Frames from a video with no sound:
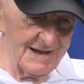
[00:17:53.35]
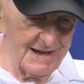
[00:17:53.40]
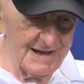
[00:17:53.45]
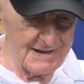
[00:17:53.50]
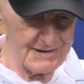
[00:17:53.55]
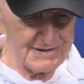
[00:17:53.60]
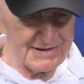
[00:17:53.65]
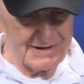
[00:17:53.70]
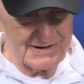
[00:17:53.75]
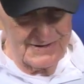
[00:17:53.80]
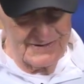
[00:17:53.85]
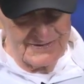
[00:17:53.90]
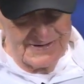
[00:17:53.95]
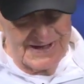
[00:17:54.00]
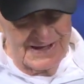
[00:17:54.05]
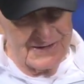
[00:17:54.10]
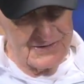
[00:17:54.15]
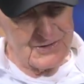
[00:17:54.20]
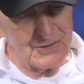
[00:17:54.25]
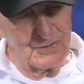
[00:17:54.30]
I said,
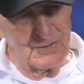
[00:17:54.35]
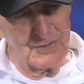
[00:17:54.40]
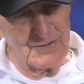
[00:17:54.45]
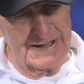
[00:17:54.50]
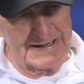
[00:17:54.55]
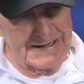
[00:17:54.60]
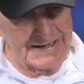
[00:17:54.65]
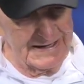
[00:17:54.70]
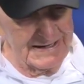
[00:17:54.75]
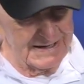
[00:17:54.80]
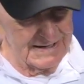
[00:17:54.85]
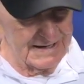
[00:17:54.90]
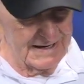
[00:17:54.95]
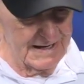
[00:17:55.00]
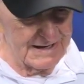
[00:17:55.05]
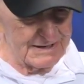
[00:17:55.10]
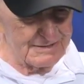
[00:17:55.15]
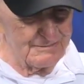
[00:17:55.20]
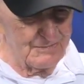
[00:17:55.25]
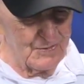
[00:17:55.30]
okay, so we went to eat the
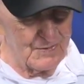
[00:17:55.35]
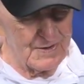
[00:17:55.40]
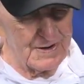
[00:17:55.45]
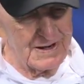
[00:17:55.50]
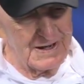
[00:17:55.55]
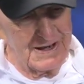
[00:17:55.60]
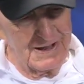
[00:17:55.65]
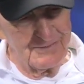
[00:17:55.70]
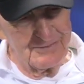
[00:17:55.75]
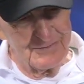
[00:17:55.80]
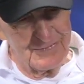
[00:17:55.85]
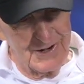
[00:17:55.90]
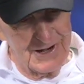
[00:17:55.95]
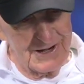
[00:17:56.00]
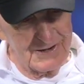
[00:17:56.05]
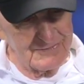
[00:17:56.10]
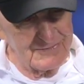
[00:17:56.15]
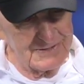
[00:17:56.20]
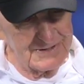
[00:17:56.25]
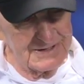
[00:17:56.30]
next morning at
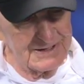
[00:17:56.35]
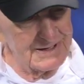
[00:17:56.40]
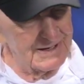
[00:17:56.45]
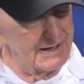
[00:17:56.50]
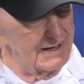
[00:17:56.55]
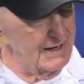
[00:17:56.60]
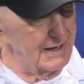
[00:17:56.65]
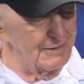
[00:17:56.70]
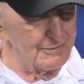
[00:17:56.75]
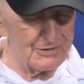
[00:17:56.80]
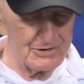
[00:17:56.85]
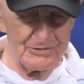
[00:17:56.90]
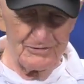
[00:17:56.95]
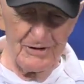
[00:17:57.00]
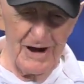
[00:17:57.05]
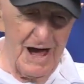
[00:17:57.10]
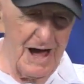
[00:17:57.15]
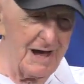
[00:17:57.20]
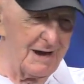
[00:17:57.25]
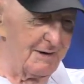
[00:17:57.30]
breakfast and it was
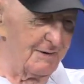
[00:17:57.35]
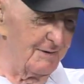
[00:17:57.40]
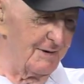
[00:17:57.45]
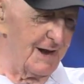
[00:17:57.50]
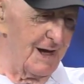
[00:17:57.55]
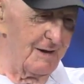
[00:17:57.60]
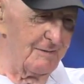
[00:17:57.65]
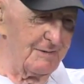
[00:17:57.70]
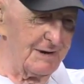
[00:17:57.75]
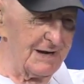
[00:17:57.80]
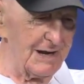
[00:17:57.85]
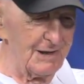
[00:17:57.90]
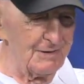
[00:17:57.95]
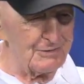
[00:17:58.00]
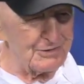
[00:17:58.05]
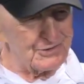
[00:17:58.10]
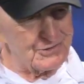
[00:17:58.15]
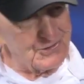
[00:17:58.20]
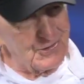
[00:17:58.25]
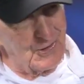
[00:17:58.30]
rotten. I mean, it
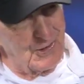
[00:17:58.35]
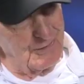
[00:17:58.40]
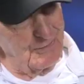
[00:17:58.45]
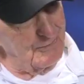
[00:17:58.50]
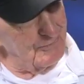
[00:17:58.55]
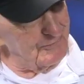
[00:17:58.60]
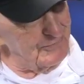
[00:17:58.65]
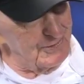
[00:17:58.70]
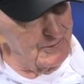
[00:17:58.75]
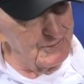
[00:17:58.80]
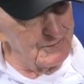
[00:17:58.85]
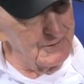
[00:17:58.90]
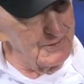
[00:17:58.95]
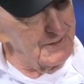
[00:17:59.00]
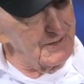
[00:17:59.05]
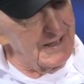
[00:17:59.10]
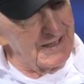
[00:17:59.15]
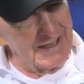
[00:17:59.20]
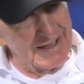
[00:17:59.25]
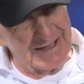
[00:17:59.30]
was terrible food.
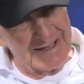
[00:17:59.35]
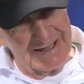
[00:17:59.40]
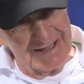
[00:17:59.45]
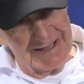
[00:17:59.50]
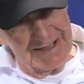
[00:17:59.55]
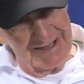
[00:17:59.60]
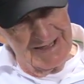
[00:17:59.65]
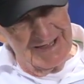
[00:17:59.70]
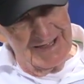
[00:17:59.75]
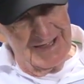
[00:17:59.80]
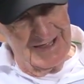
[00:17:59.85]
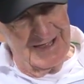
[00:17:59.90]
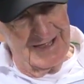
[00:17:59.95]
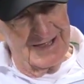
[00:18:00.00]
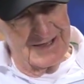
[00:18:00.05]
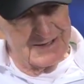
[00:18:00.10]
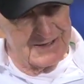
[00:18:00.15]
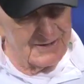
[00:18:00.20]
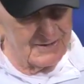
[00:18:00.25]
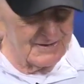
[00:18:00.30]

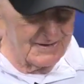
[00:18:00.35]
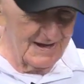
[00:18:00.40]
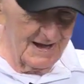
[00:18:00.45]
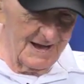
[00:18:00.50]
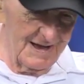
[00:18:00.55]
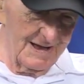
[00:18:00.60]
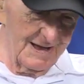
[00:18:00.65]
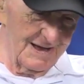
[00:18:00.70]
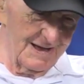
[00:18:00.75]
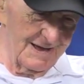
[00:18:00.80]
So